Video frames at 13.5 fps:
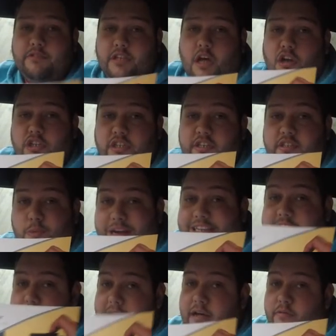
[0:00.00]

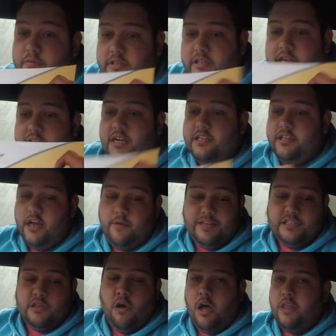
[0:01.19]
£120, so it's
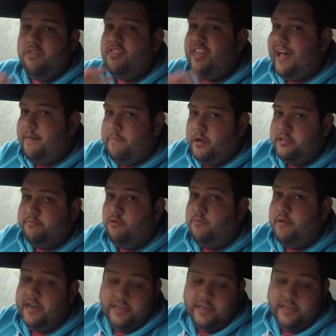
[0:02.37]
not that much more money.